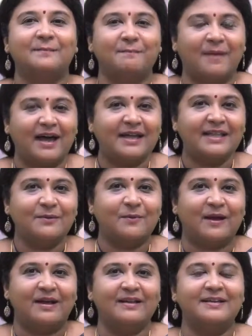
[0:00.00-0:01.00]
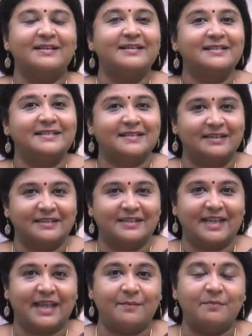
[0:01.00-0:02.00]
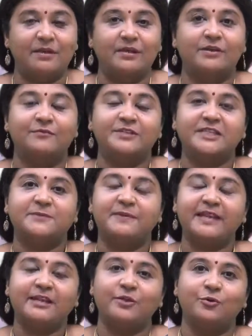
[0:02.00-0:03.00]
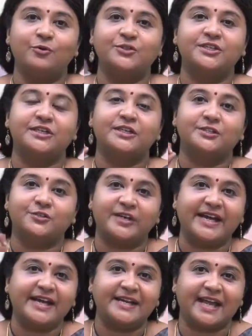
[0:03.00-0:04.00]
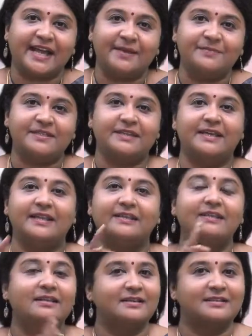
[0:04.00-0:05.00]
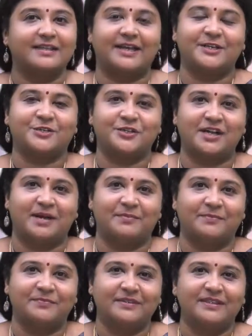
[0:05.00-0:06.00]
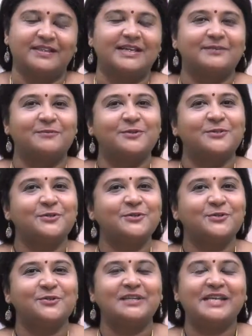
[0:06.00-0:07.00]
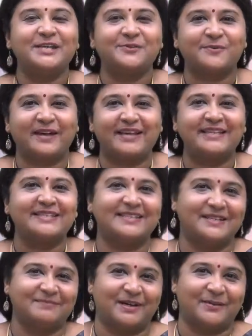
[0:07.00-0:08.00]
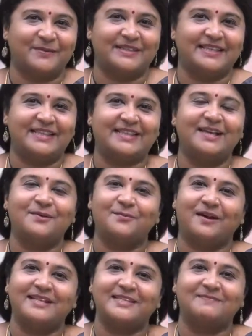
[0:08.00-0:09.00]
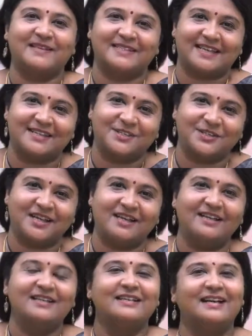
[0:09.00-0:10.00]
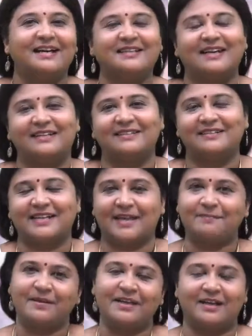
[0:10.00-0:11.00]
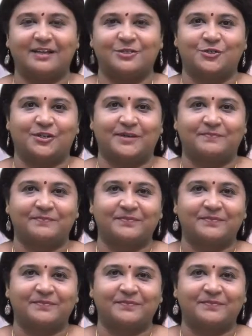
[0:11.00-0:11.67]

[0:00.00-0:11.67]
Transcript: Madhava is a name which has been used 3 times in Sahasranamam. It was used only twice in Bhagavad Gita, once by Sanjaya and the other time by Arjuna.